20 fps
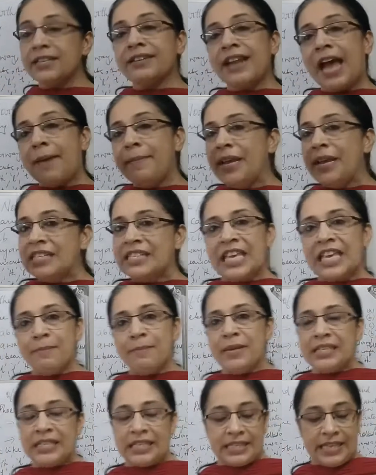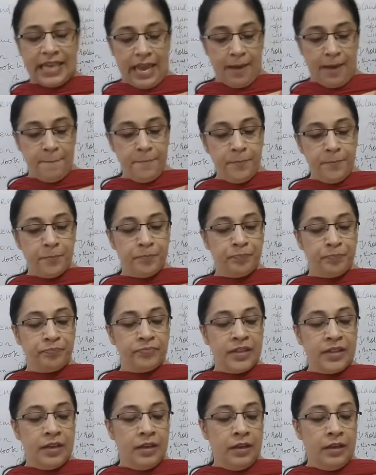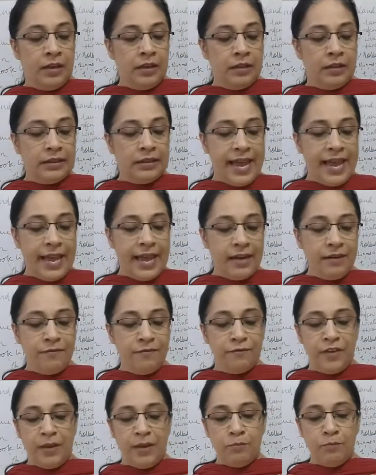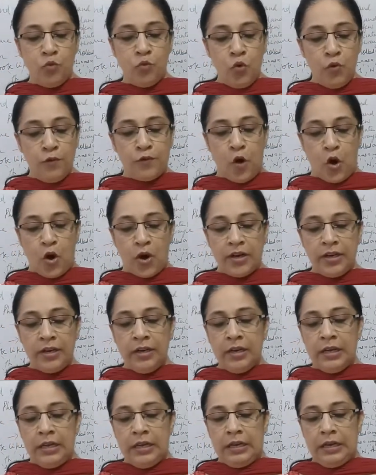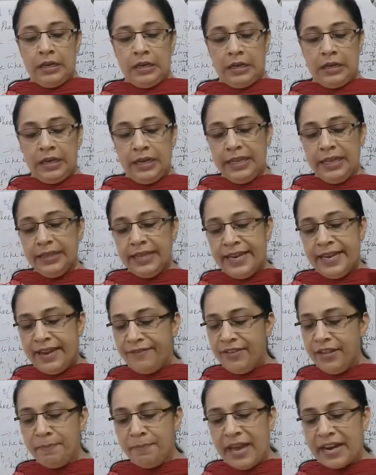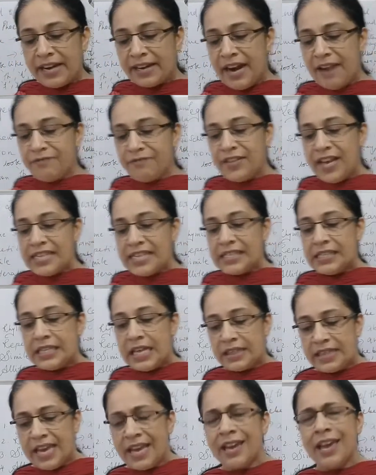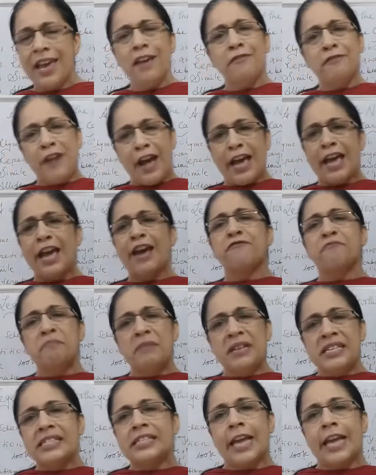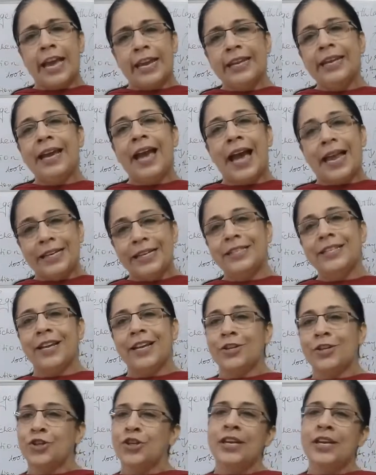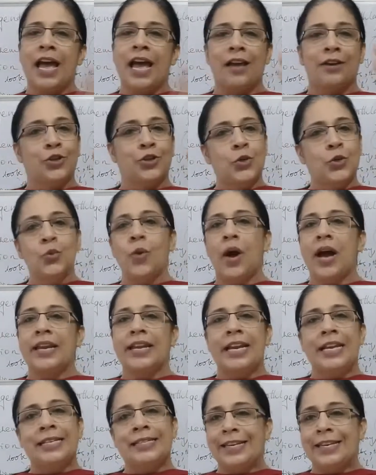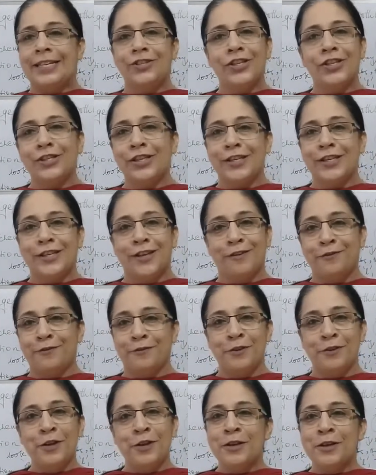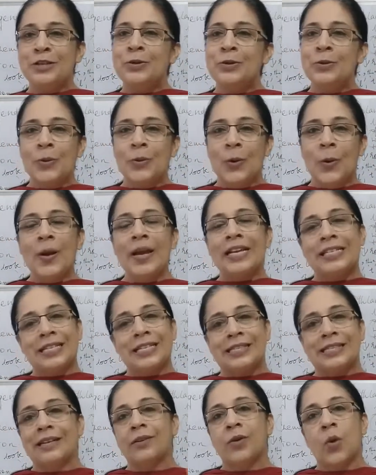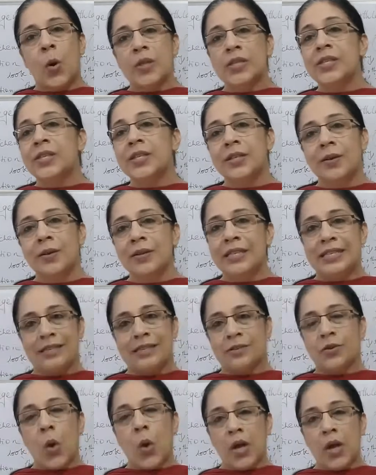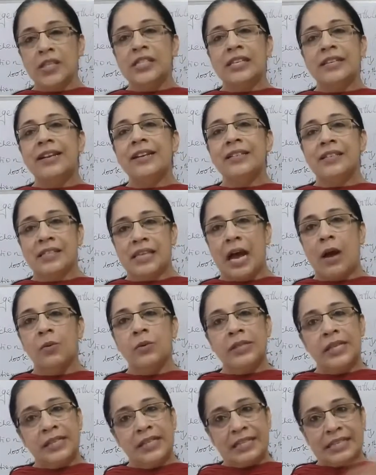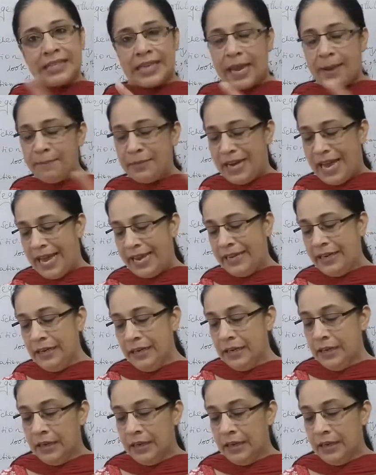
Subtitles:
Rhyming scheme is same. Then we move on. In the 11th paragraph, there is nothing. If I have missed any alliteration, you are intelligent enough. You know it is the consonant sound in the same line.